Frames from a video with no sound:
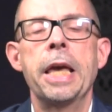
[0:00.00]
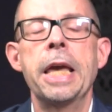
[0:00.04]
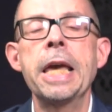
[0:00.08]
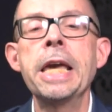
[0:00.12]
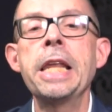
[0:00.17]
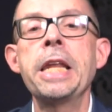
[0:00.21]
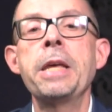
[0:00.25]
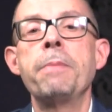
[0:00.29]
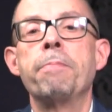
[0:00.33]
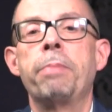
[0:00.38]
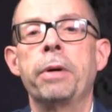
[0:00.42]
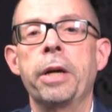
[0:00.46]

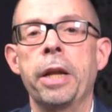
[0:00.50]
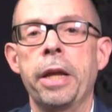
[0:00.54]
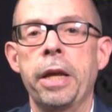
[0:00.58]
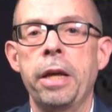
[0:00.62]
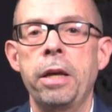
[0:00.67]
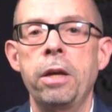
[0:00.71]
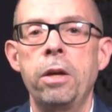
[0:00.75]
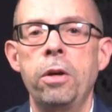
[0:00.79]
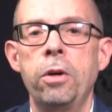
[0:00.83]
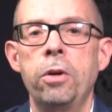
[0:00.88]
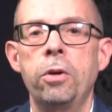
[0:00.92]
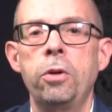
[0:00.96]

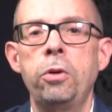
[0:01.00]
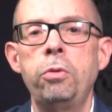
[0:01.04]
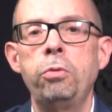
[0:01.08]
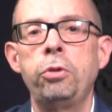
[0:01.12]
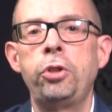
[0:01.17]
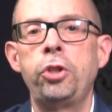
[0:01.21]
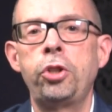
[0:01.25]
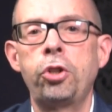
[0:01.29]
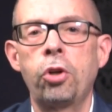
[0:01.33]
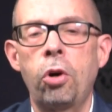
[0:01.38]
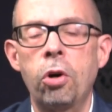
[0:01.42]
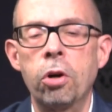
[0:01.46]
anybody who
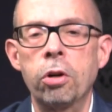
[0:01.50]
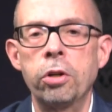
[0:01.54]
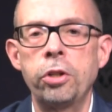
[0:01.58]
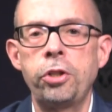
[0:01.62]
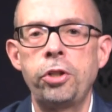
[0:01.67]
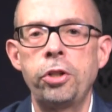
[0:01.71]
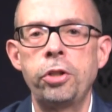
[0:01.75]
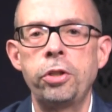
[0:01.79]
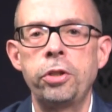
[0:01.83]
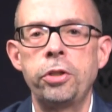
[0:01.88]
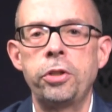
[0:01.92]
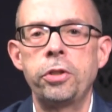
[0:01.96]

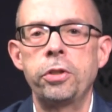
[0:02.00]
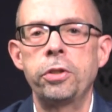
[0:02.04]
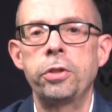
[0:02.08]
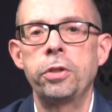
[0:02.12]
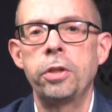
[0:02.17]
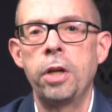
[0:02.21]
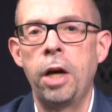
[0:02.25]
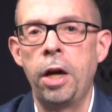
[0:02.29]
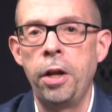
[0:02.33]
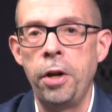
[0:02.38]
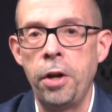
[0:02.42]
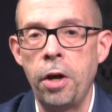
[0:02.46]
charges
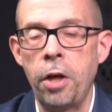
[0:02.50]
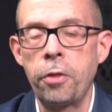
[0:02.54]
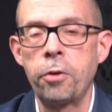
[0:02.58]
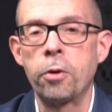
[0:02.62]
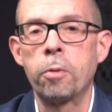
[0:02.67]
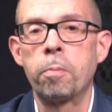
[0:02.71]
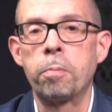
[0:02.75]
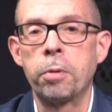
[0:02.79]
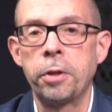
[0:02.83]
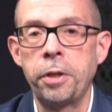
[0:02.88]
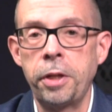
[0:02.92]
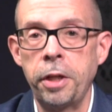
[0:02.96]

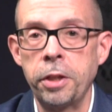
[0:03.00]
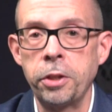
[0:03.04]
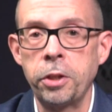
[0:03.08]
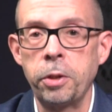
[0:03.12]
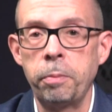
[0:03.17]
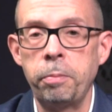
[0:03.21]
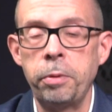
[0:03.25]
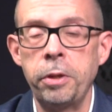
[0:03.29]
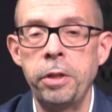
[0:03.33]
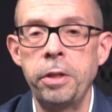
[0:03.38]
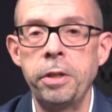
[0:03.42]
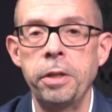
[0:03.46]
another
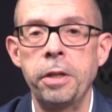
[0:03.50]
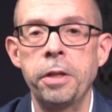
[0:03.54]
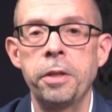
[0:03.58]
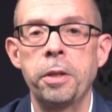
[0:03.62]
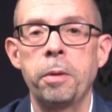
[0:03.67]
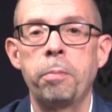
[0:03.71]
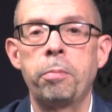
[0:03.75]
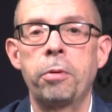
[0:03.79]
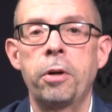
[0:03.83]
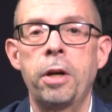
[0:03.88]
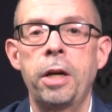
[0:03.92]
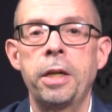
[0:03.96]
participant in
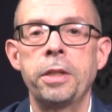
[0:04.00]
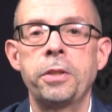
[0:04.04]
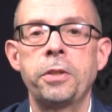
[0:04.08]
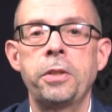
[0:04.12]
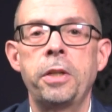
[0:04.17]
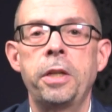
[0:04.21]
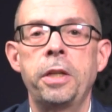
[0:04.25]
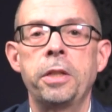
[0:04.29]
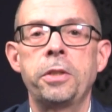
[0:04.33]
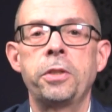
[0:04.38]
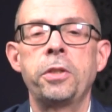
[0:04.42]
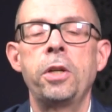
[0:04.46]
the
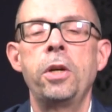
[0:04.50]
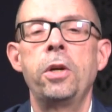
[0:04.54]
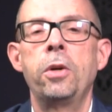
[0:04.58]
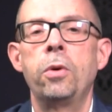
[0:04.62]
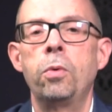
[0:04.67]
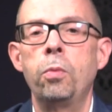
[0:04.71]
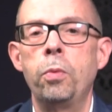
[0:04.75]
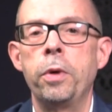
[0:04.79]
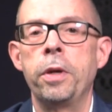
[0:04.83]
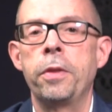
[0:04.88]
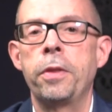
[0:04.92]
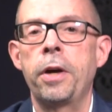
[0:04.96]
process
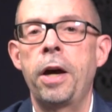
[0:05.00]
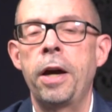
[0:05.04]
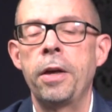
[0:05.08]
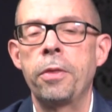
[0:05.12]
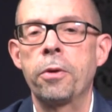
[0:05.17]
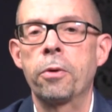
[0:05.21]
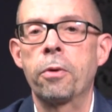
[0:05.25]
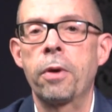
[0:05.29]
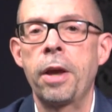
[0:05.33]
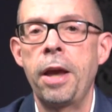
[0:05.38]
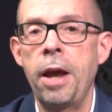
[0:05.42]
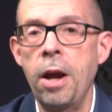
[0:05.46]
with
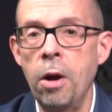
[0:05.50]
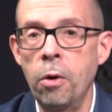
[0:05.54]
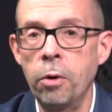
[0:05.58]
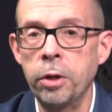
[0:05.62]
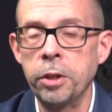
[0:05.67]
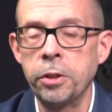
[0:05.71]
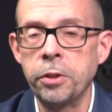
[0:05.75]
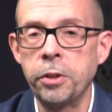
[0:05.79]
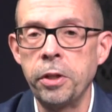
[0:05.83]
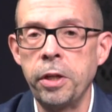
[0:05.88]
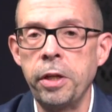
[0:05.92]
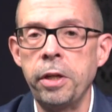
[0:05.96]
either
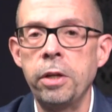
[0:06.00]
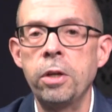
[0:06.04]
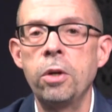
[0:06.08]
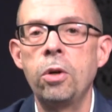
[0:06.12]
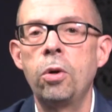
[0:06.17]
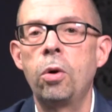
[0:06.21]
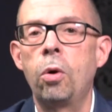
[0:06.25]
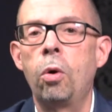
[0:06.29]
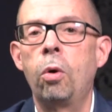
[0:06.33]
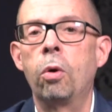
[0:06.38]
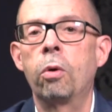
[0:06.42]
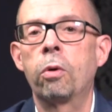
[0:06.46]
heresy
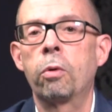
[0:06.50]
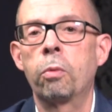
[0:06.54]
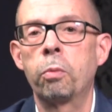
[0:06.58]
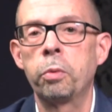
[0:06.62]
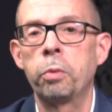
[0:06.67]
or